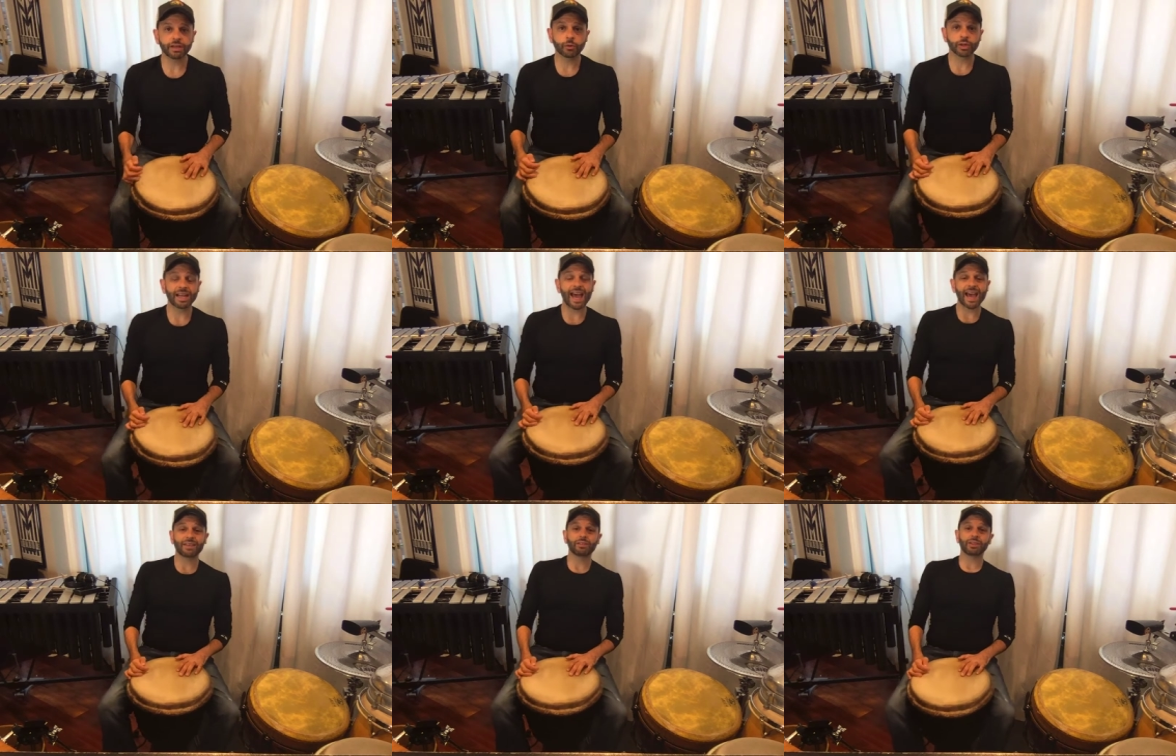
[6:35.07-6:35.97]
Now we're going to
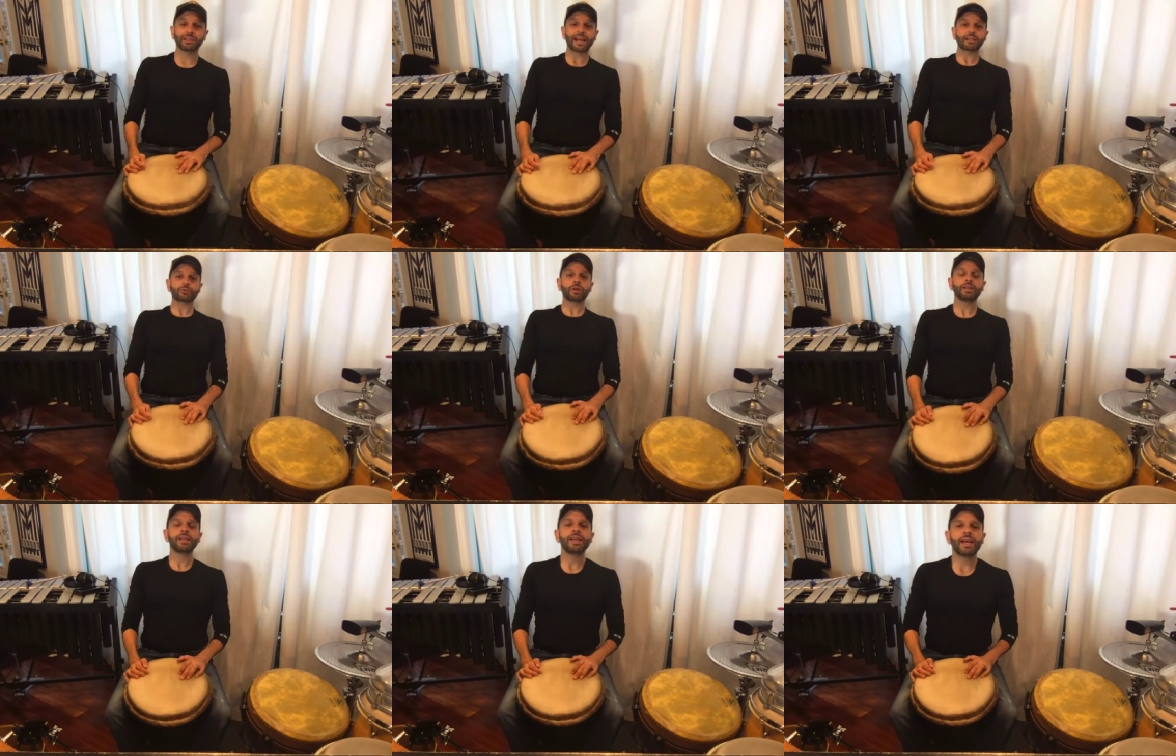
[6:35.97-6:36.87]
add the last one.
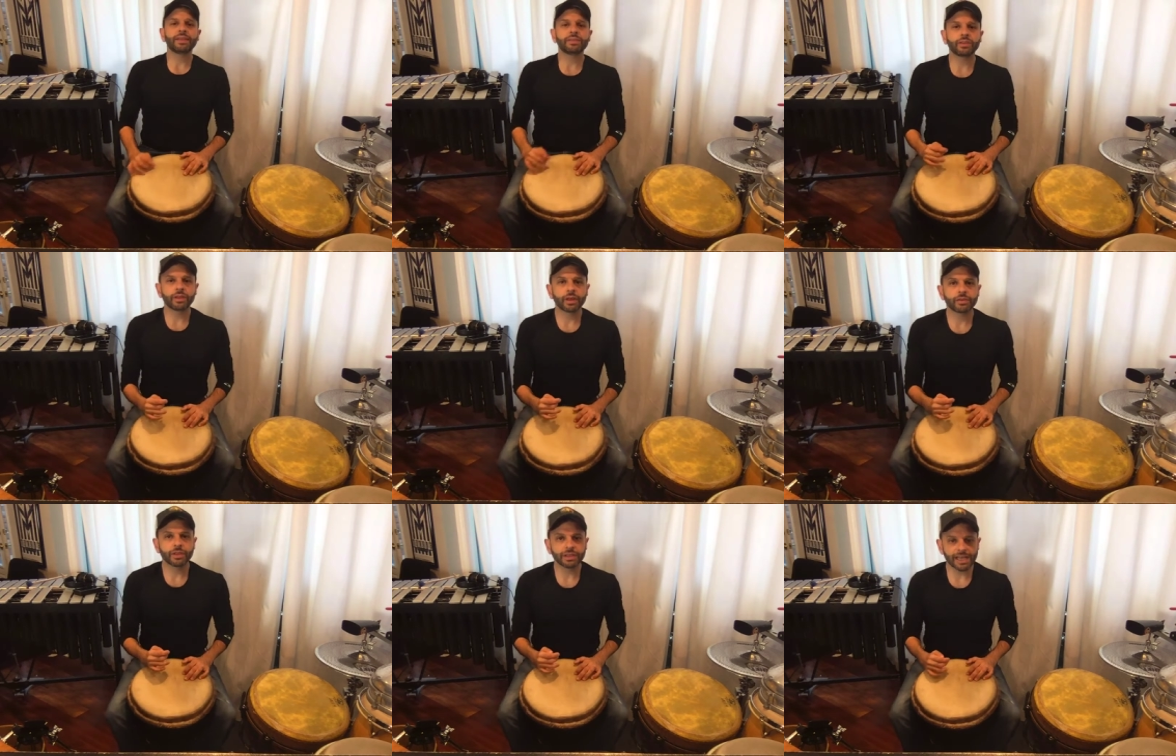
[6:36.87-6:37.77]
And uh,
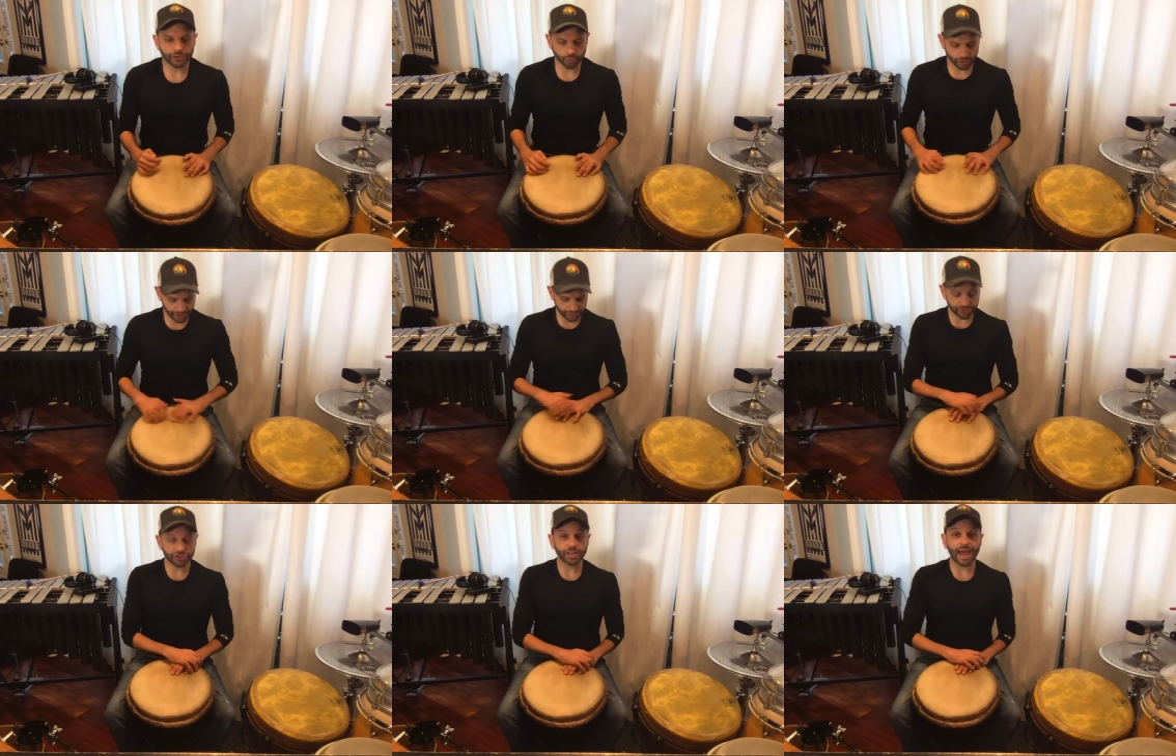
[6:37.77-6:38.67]
the last one
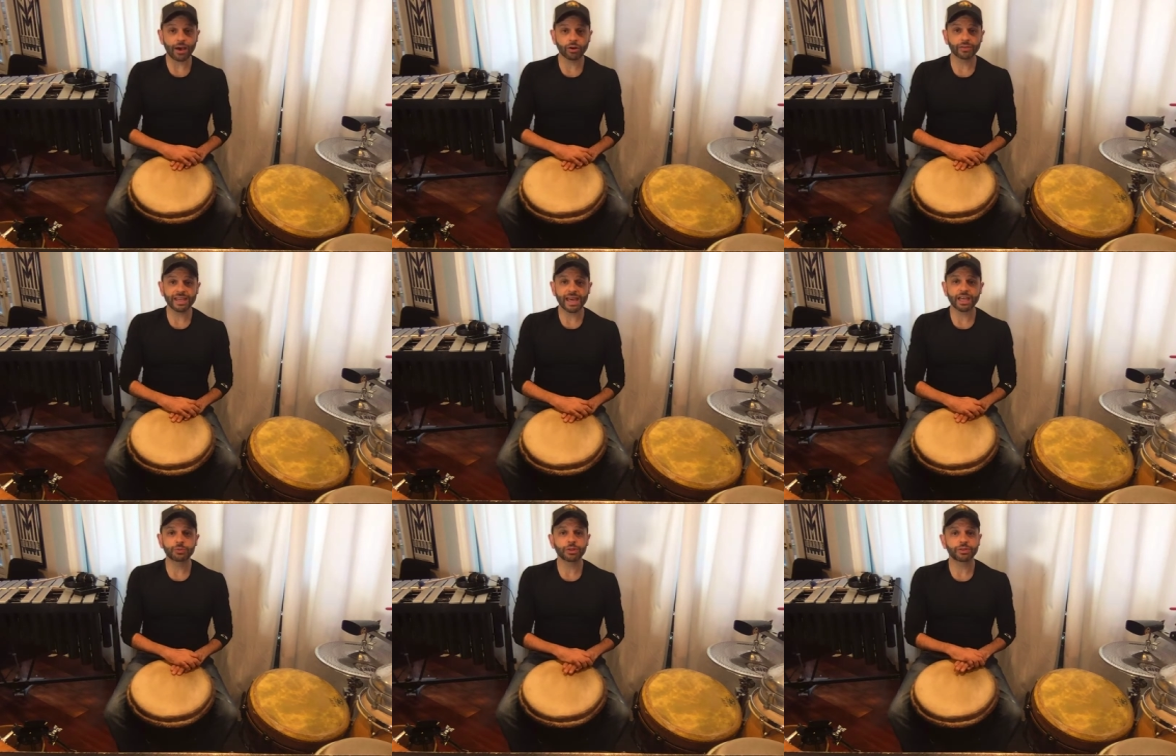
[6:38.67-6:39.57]
is out on the
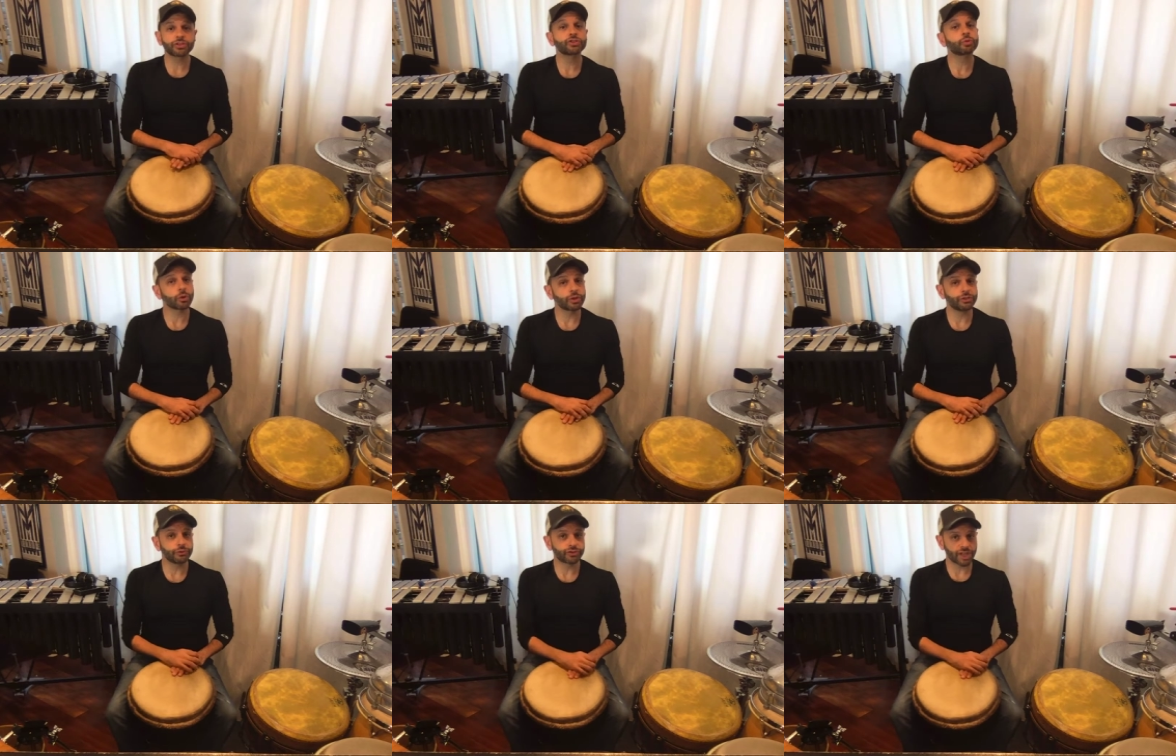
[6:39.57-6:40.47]
edge, but this is where we
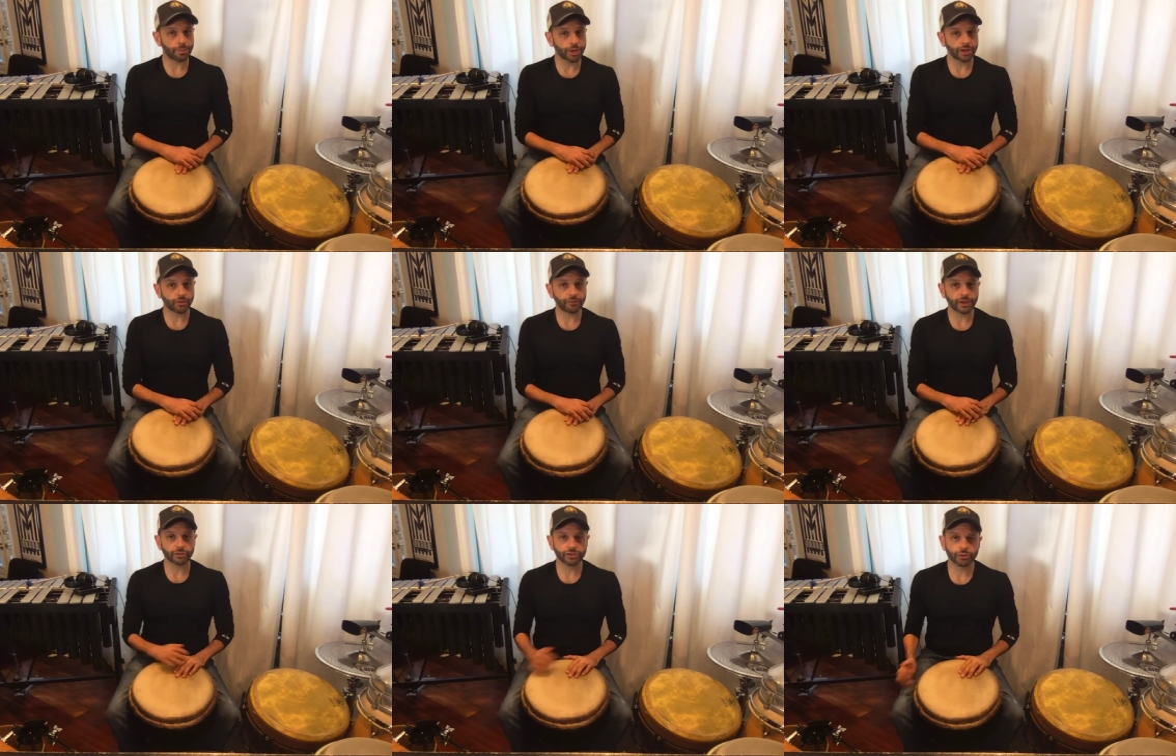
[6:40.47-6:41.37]
do separate our
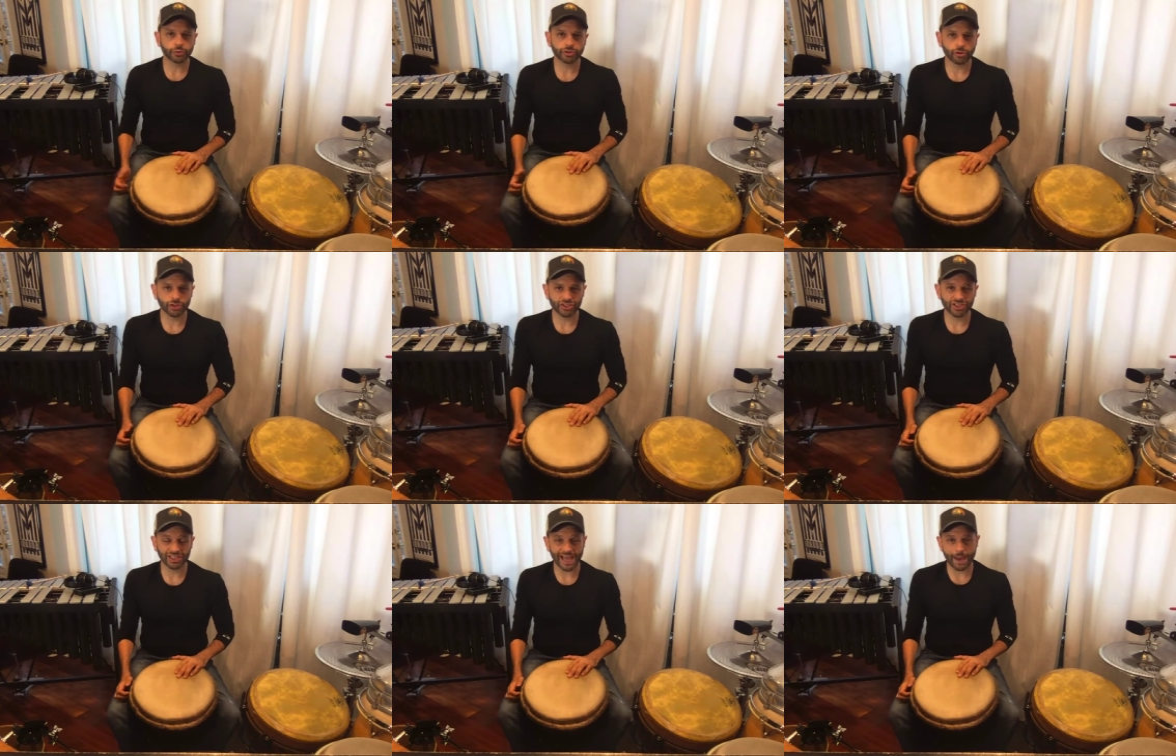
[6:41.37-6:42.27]
fingers. And this one's called a
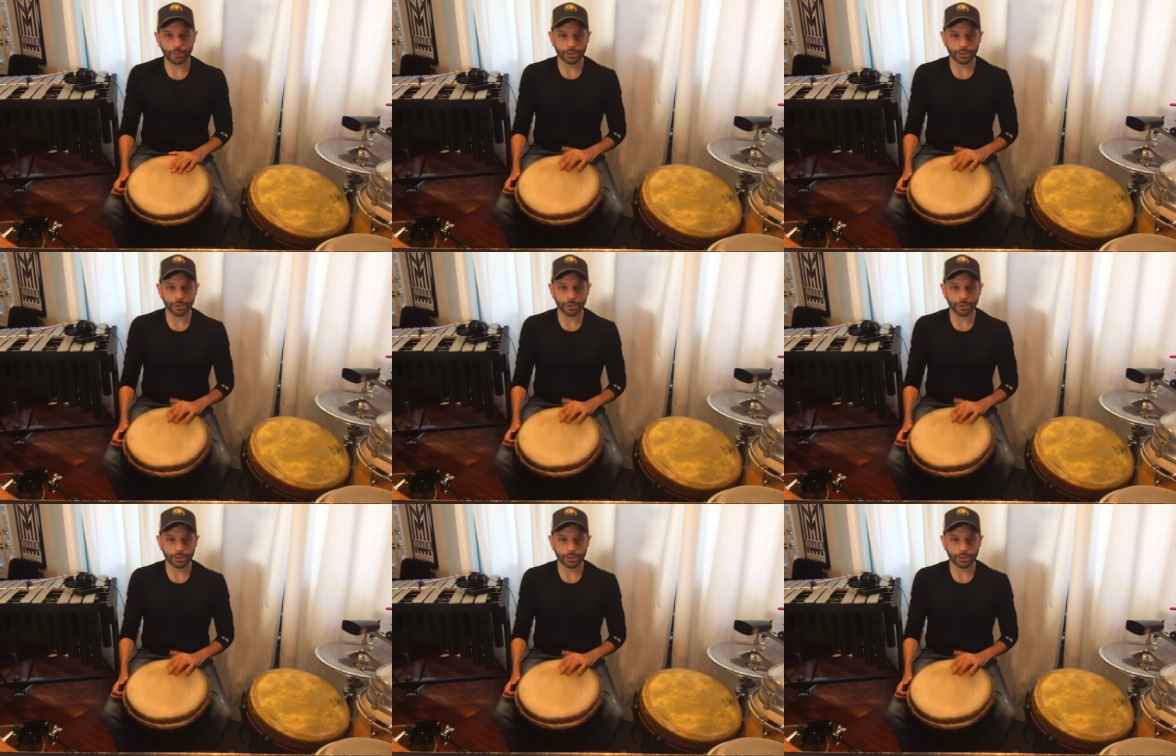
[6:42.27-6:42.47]
slap.